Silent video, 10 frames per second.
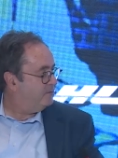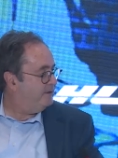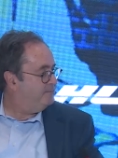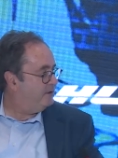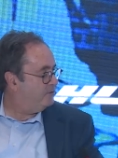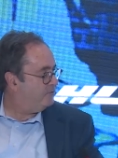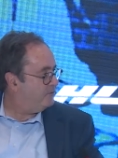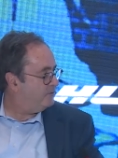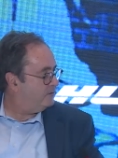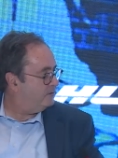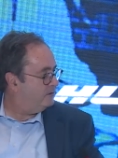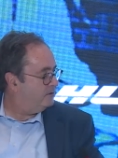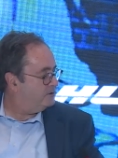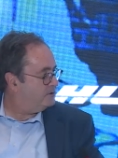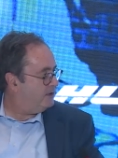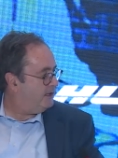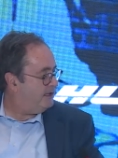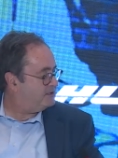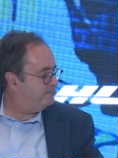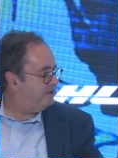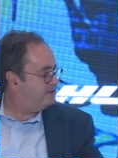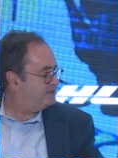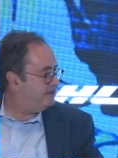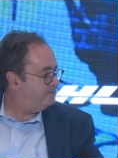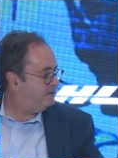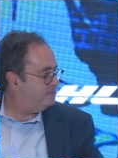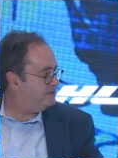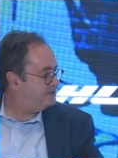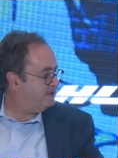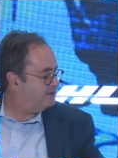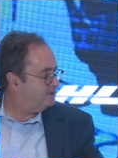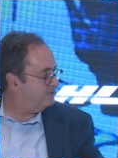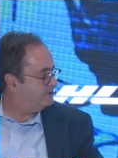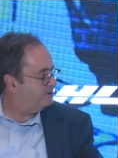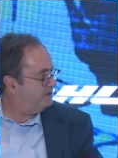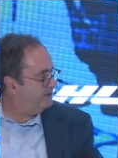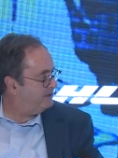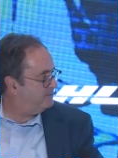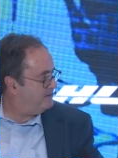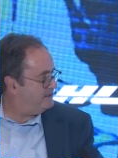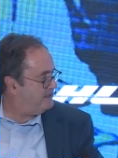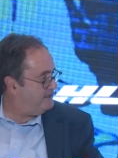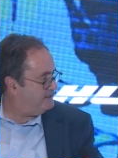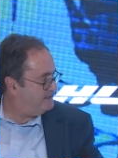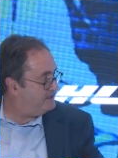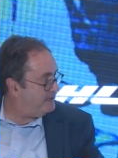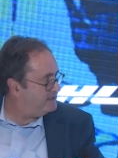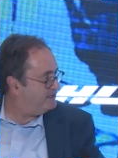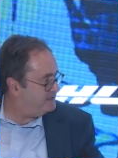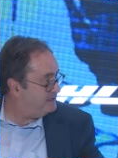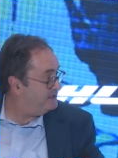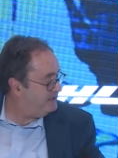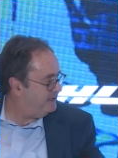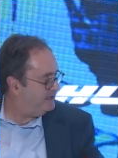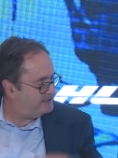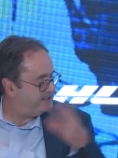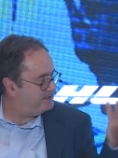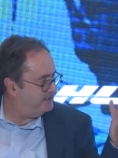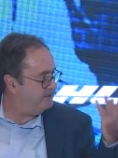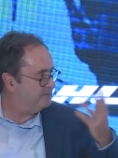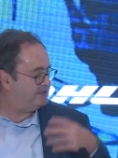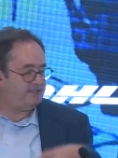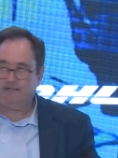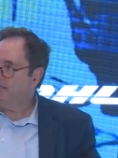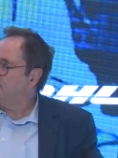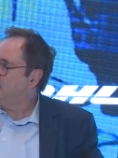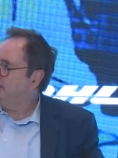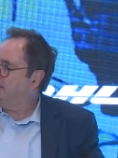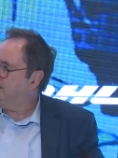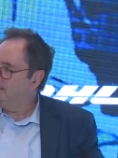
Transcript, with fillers: We both experienced that when we started our career at ECT, ECT, we said it in the morning.